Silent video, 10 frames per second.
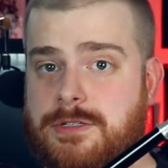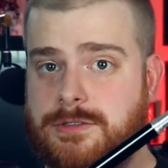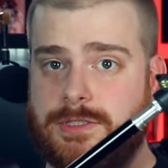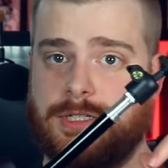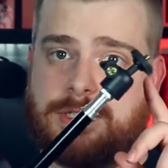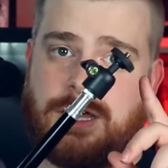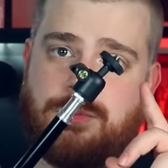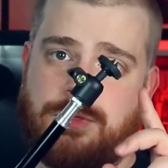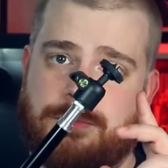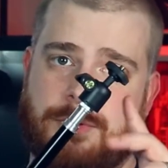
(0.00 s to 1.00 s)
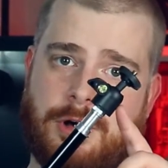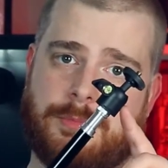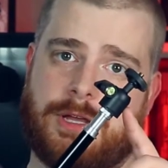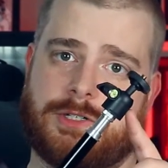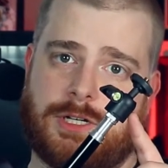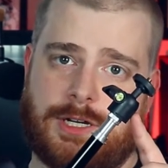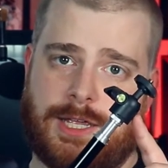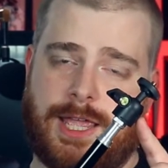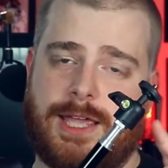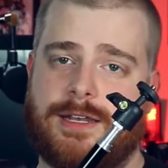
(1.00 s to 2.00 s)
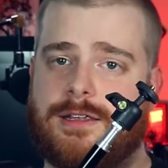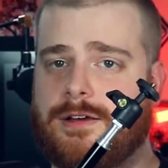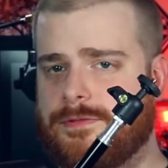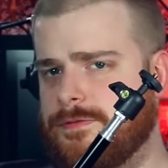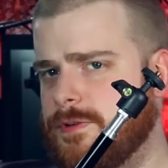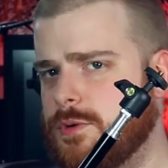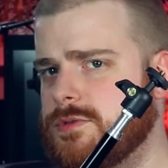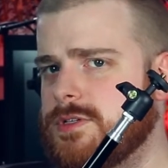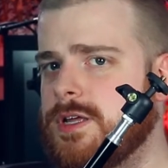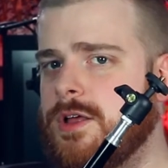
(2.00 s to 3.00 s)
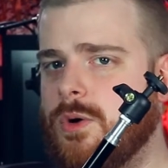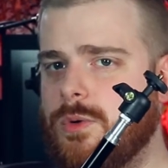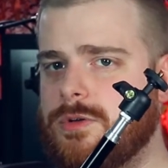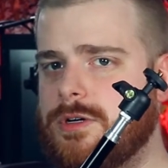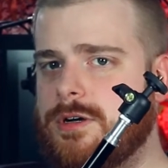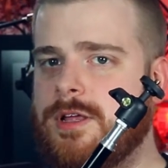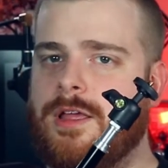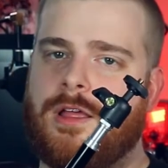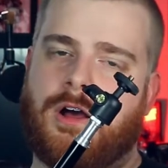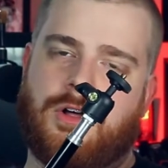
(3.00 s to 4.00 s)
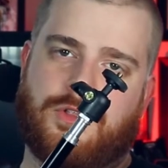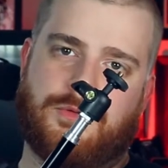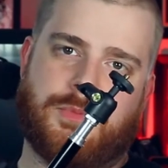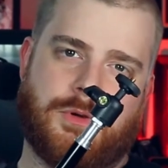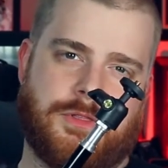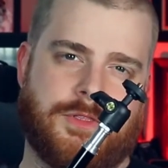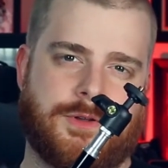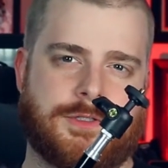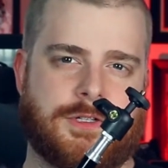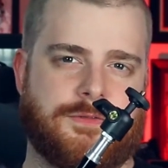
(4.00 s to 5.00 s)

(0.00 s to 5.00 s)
also does come with a ball mount on it and a phone holder, although both of those are